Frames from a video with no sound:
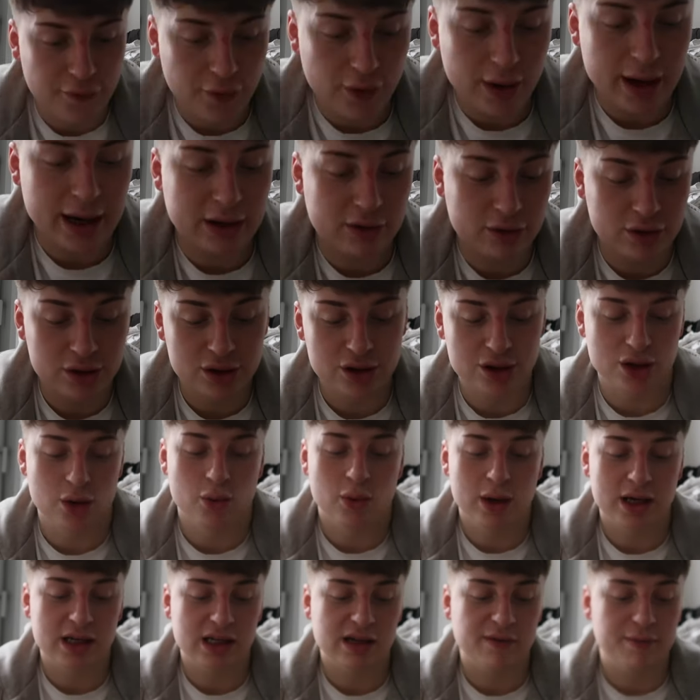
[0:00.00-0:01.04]
fragrance
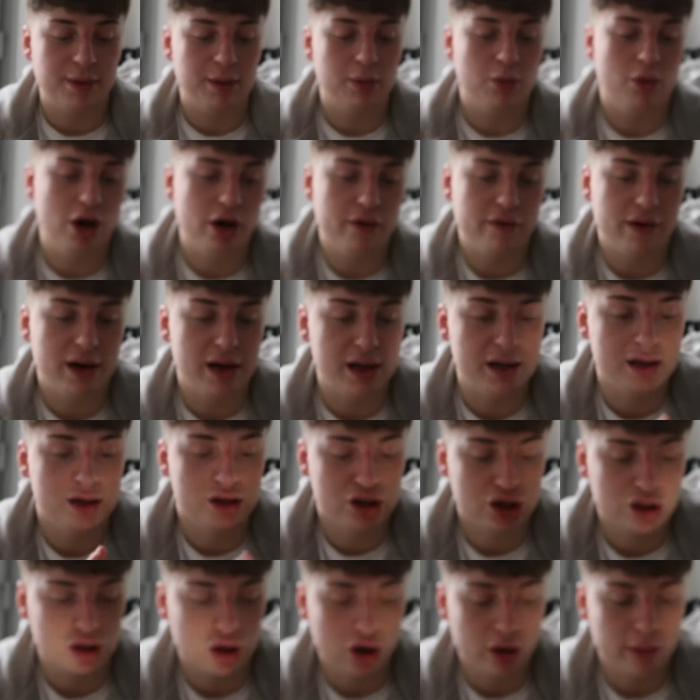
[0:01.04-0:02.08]
which I've been wearing
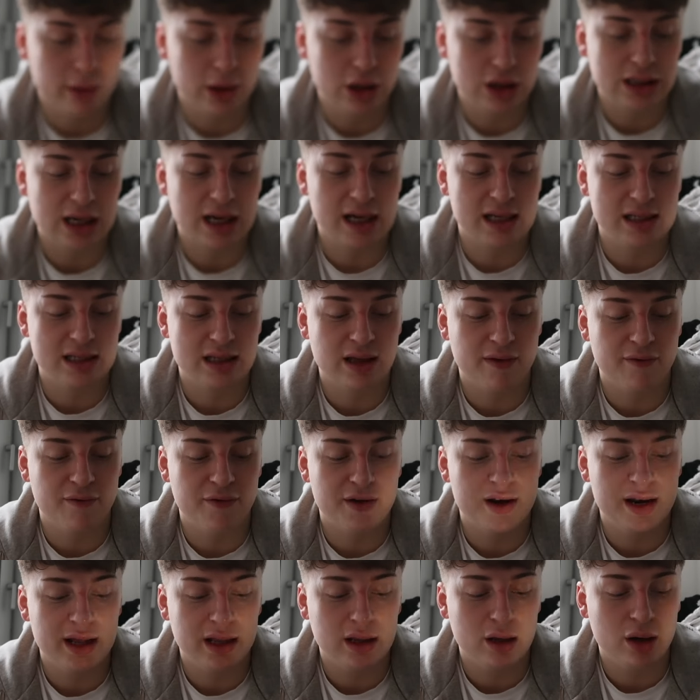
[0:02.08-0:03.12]
so much and it's the
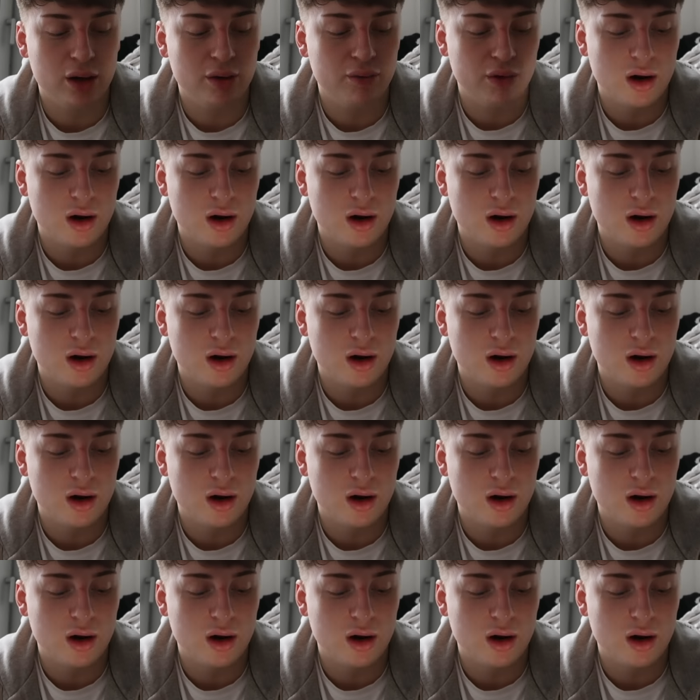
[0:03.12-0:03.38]
Vanilla